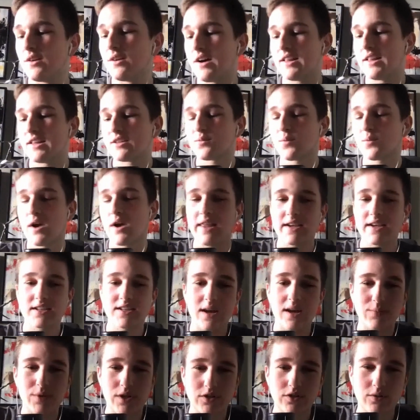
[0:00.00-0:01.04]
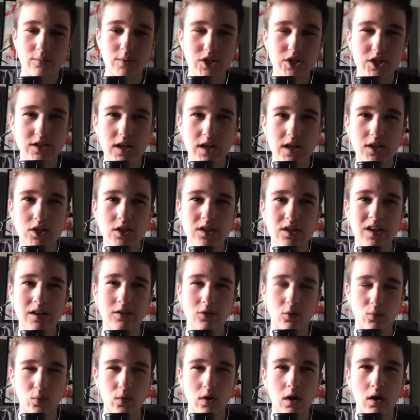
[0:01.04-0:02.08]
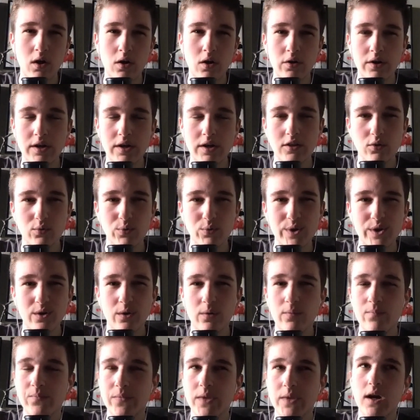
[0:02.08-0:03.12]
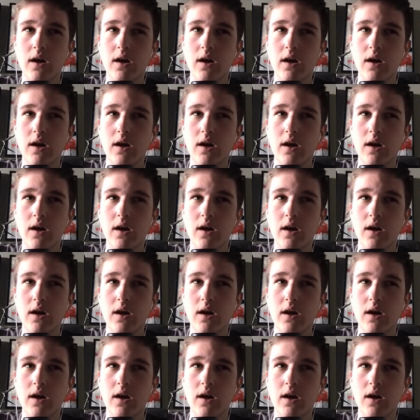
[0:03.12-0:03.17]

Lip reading: that's why I like Snapchat so much, because I just like the raw and the real.